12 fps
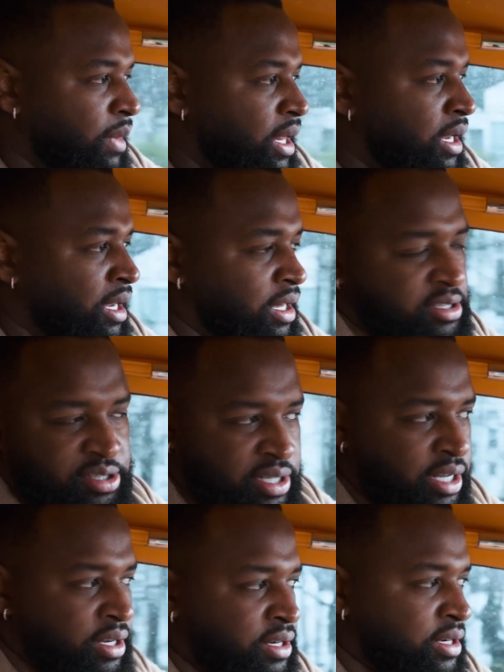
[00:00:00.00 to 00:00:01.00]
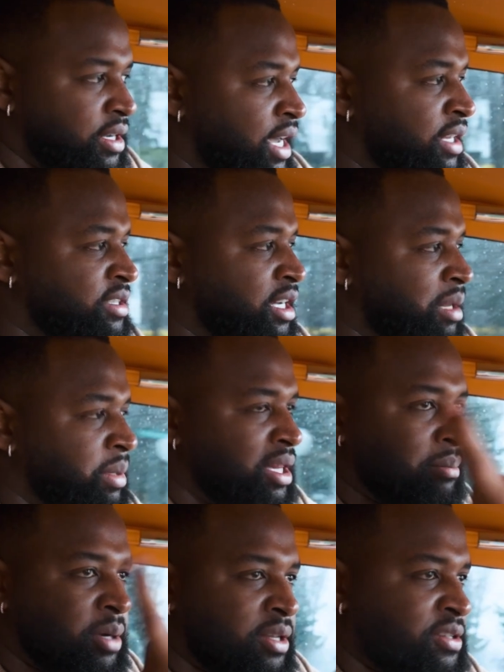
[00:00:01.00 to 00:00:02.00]
lunch dinner, and it's gonna be the
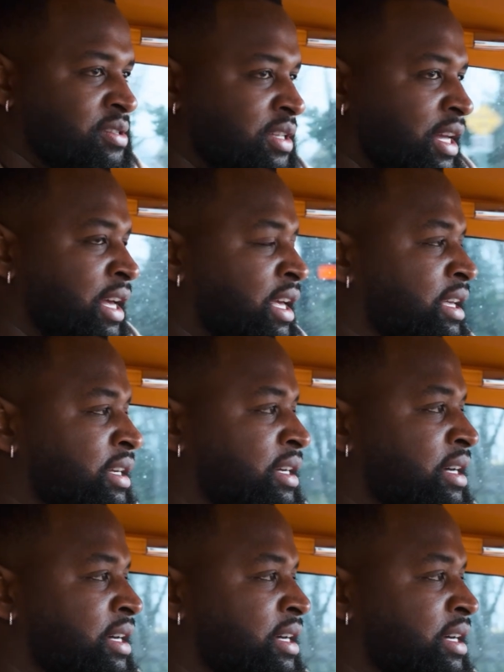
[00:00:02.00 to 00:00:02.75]
Mother's Day